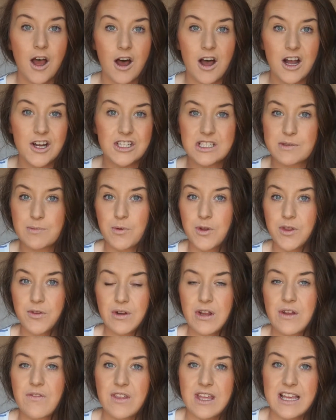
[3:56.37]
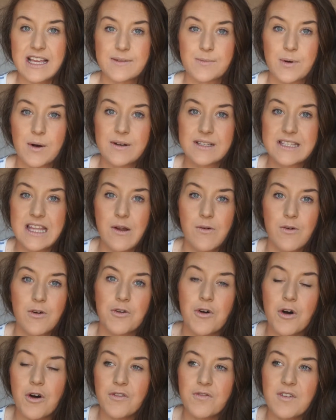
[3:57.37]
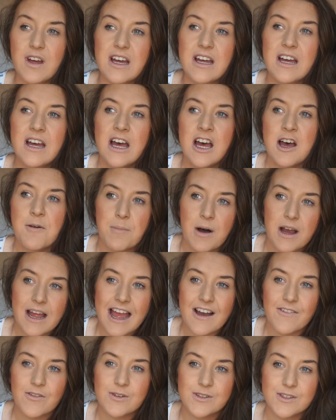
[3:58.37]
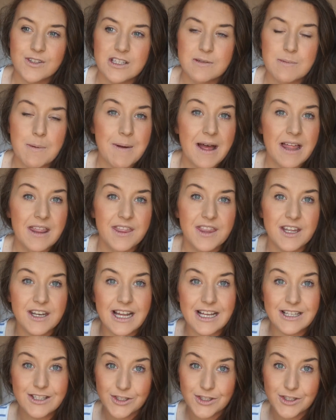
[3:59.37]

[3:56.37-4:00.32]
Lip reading: I just bought 3 of these whilst they were on offer. I have also used the Panthen and